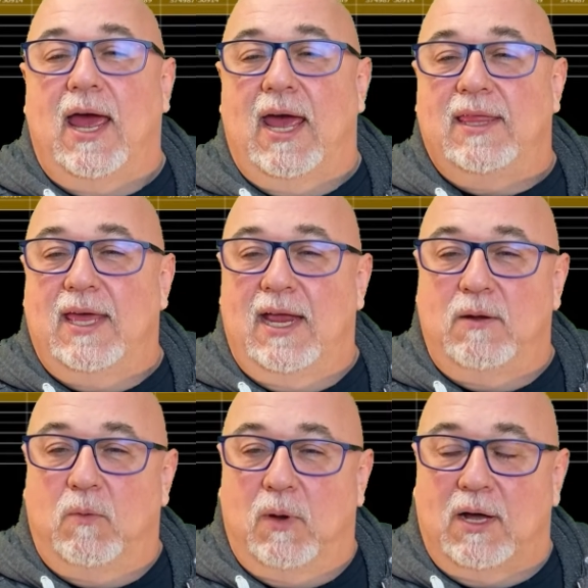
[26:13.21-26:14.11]
And
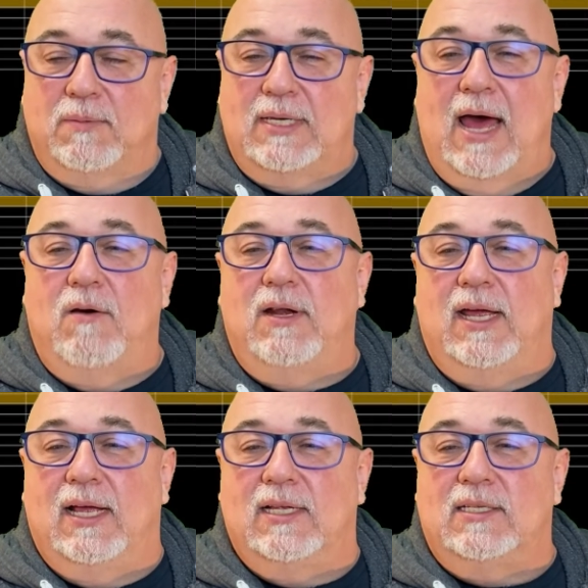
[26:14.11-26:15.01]
then what comes out
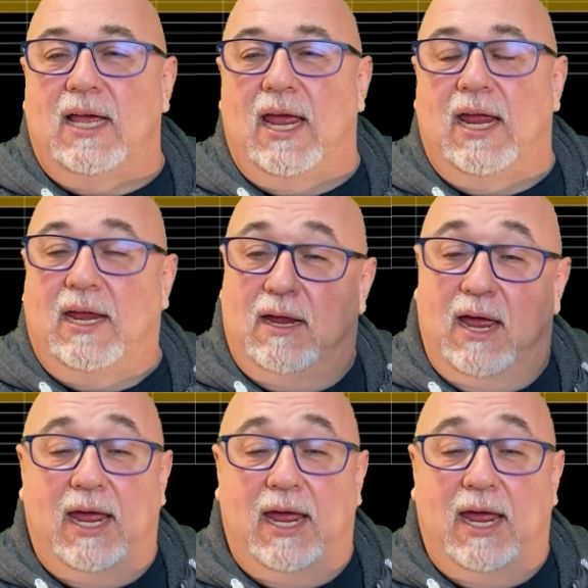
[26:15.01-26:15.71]
is a